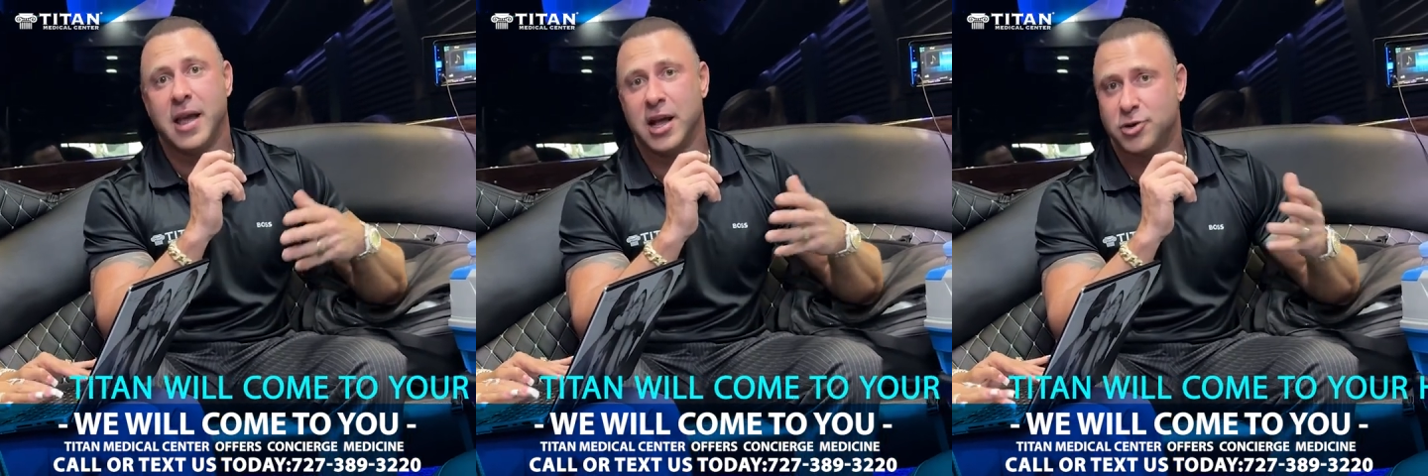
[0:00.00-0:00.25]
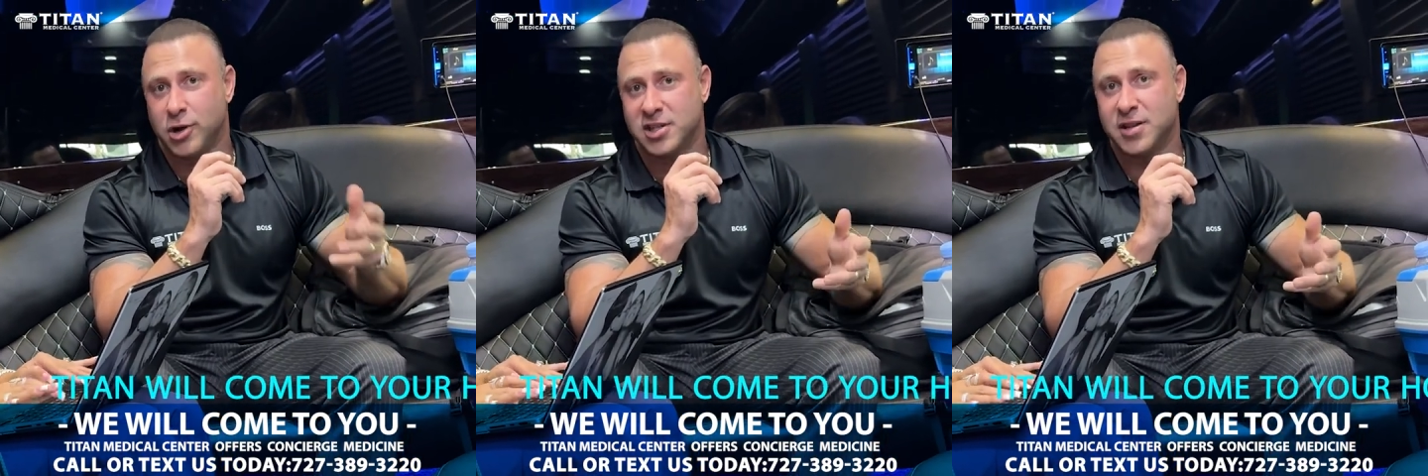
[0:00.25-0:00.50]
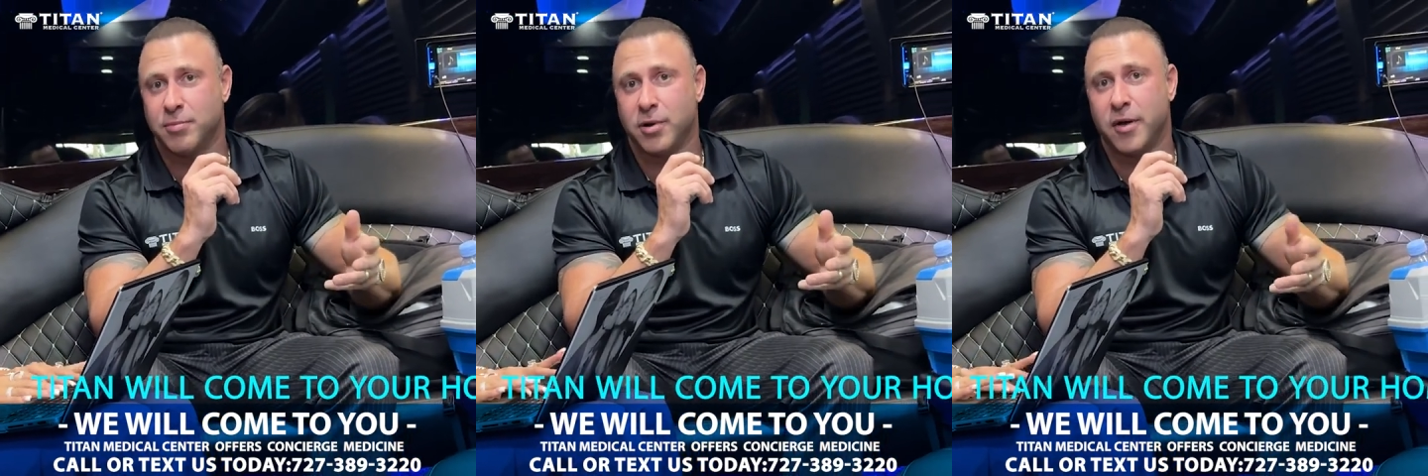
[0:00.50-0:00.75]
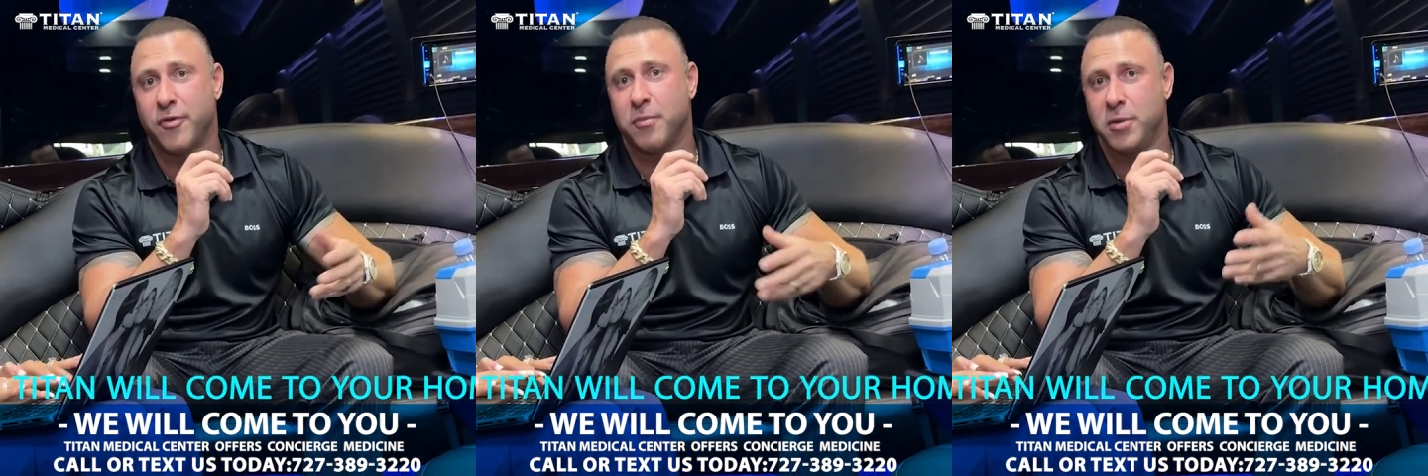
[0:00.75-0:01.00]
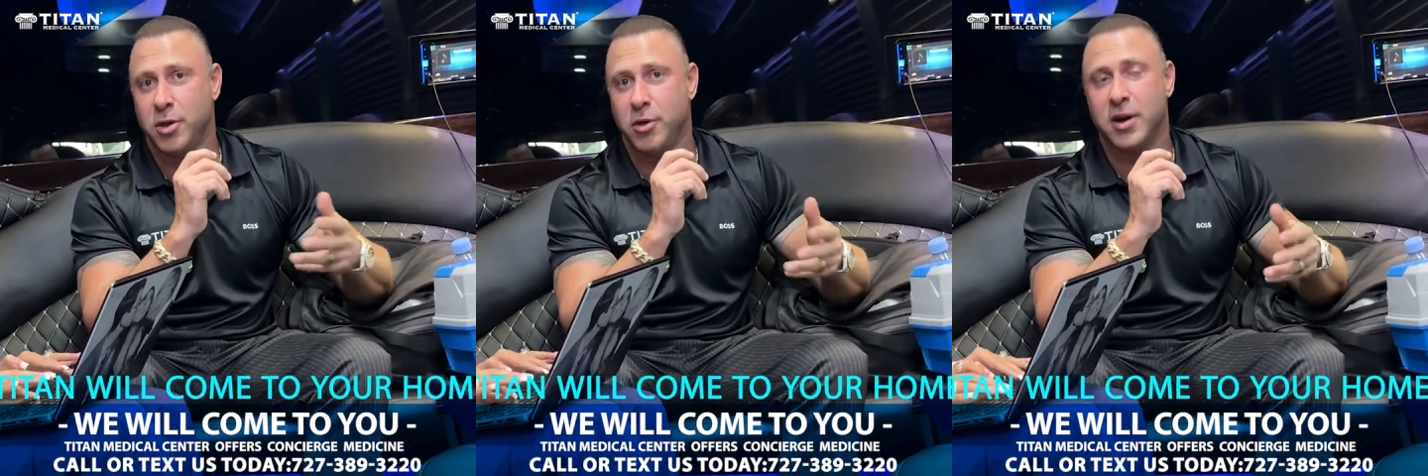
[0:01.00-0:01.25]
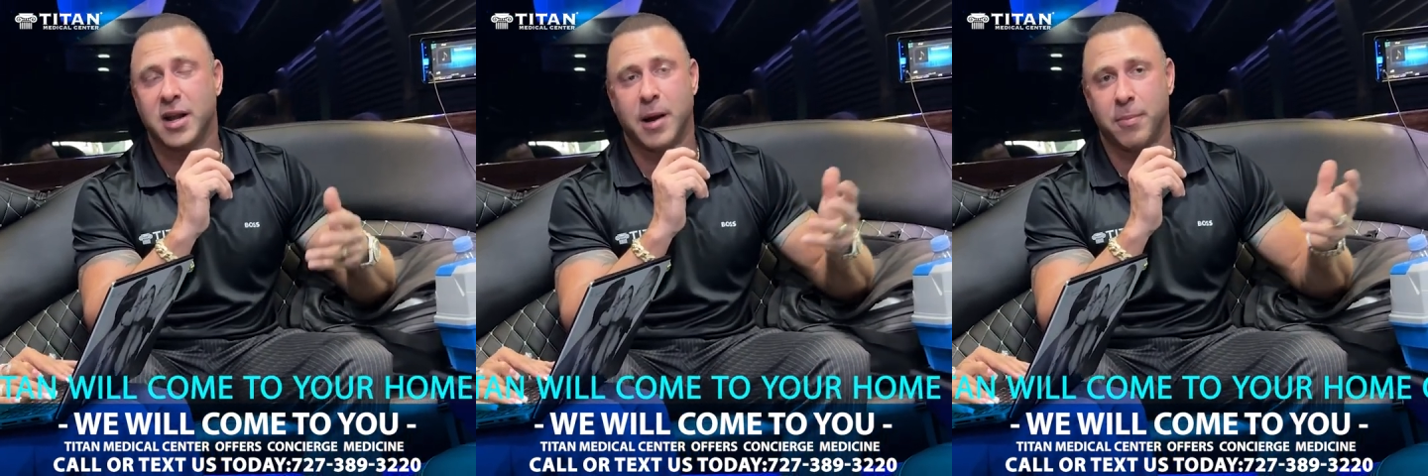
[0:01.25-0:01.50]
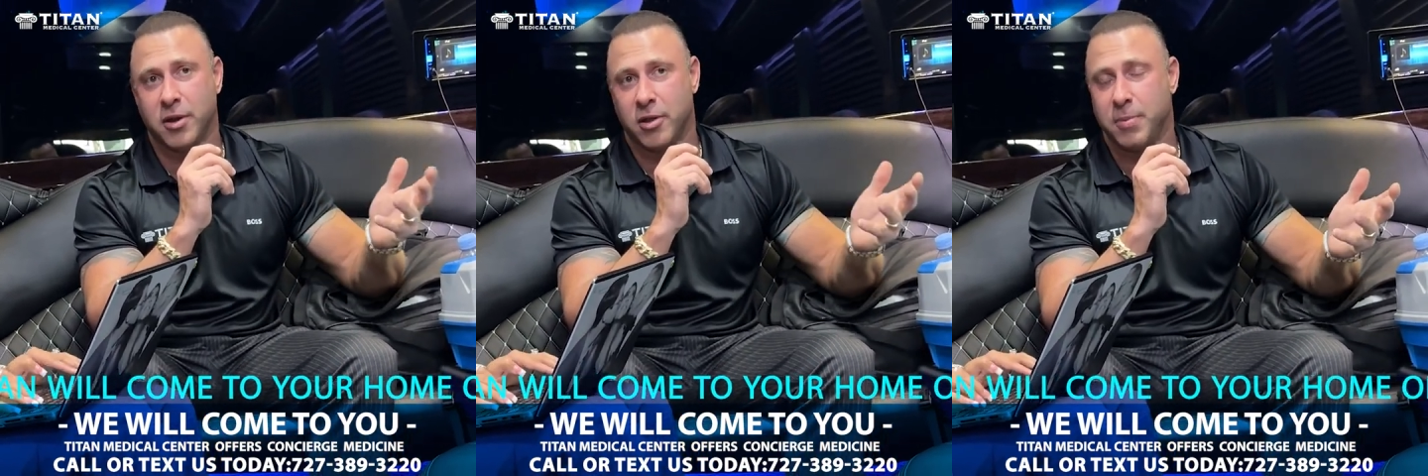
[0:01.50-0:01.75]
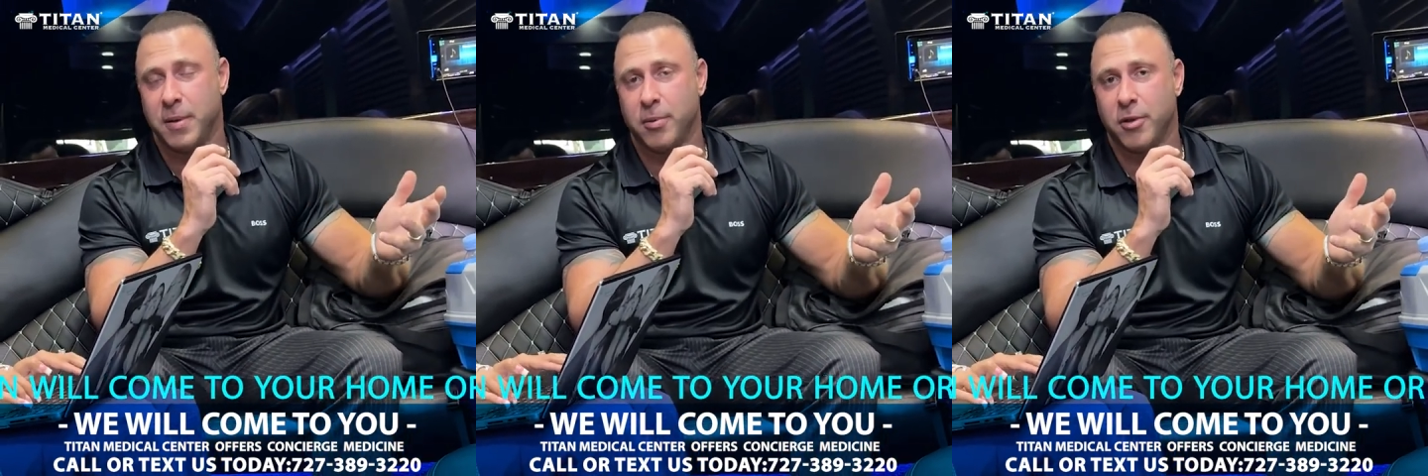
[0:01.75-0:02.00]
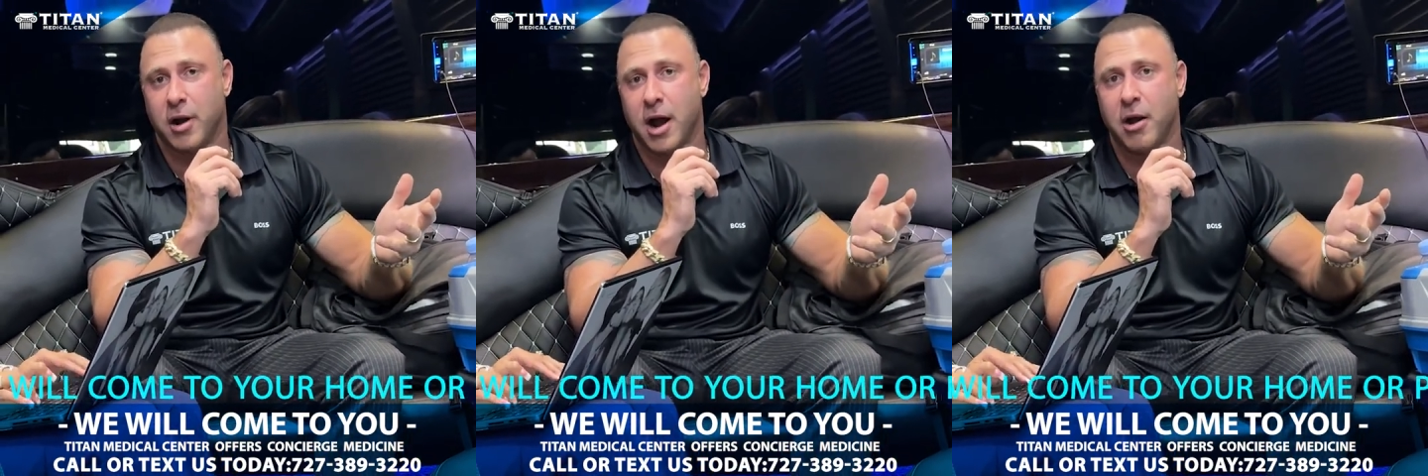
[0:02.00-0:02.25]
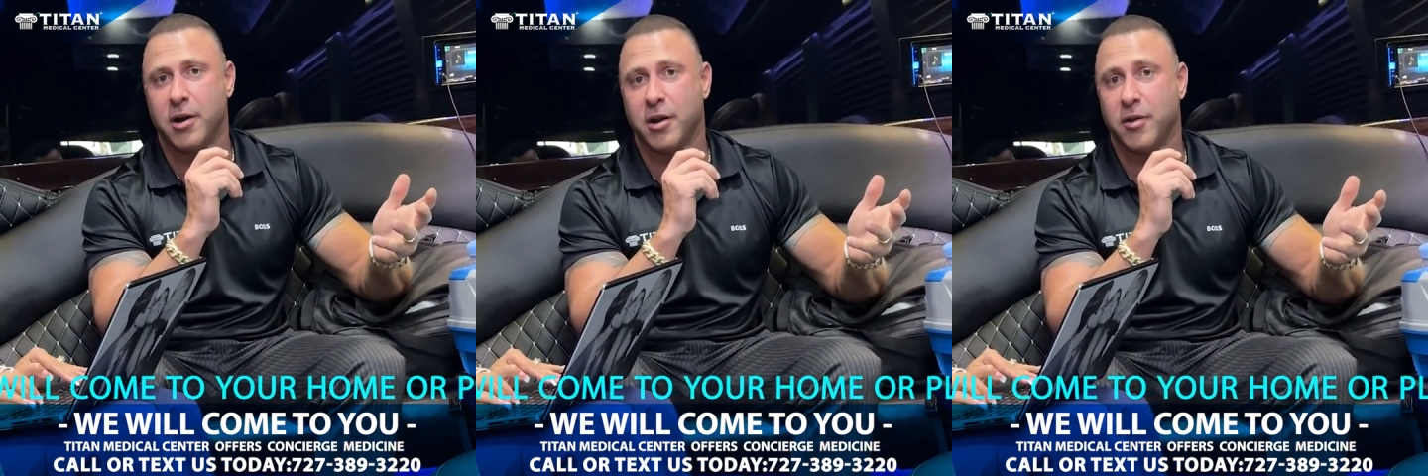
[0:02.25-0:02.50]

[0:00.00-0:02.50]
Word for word: and draw some blood from you and a couple of other people that are out